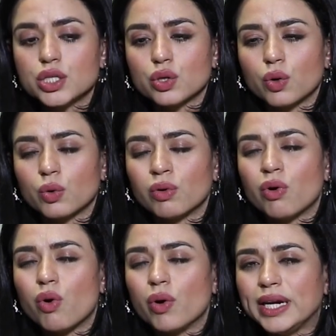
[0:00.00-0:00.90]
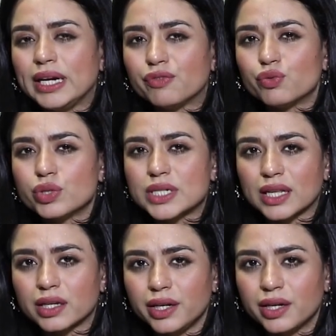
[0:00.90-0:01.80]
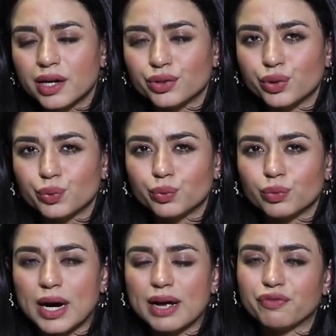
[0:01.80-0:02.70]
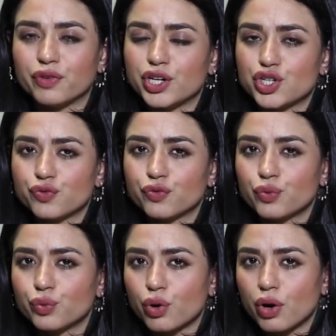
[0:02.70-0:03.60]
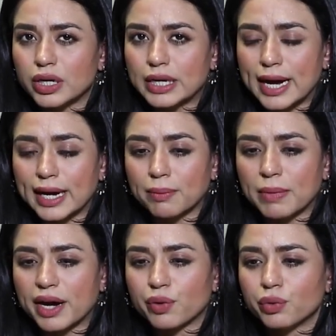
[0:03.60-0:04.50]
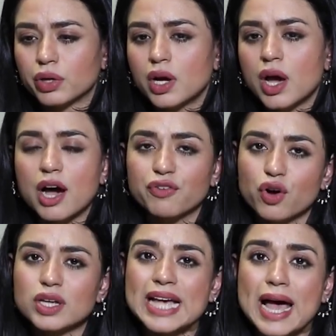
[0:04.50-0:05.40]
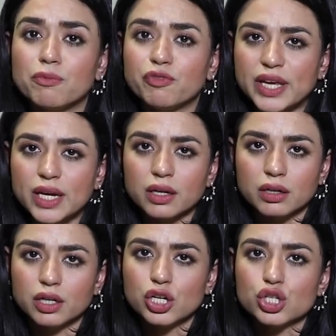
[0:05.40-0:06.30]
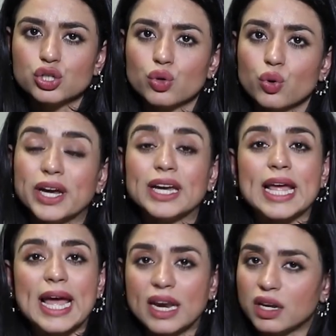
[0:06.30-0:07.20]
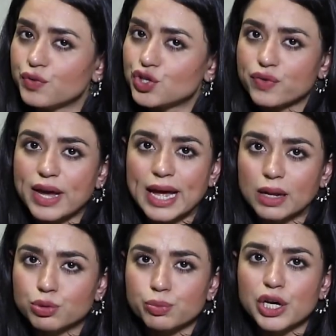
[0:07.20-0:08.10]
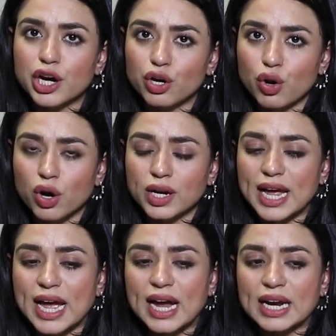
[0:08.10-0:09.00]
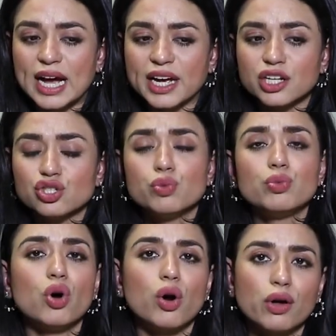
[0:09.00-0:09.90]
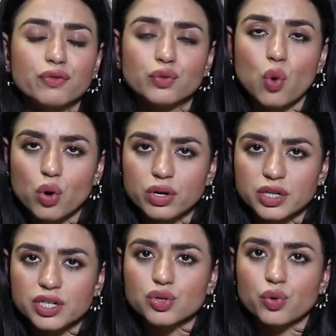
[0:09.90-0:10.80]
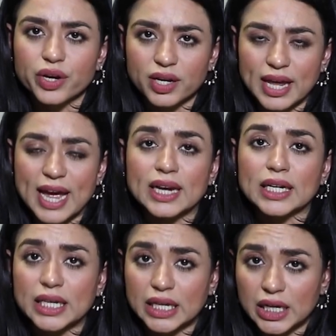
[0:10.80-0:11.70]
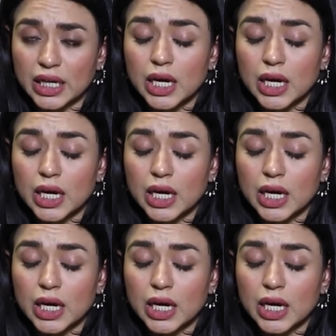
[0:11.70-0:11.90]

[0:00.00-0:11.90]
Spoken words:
so oily food zyada nahi khati hu I finish food on time I don't of course I'm vegan so it any which way helps me a lot and I consume lot of coconut oil and ghee